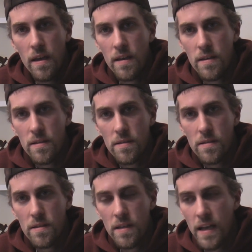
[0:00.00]

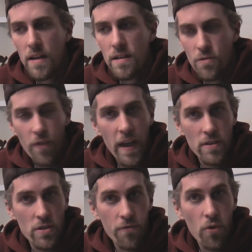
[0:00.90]
is getting his
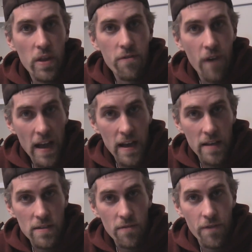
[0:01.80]
fans to fully
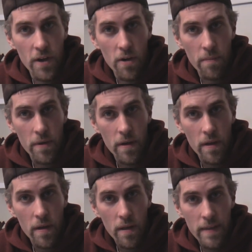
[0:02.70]
finance a film
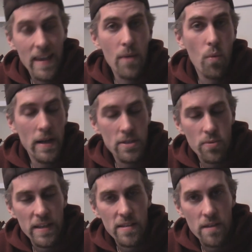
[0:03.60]
that he wants
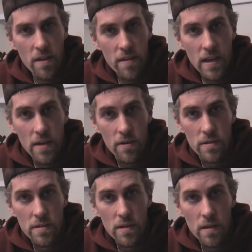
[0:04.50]
released in
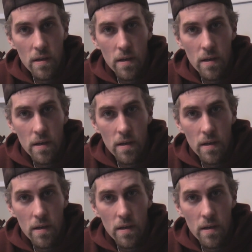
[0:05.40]
theaters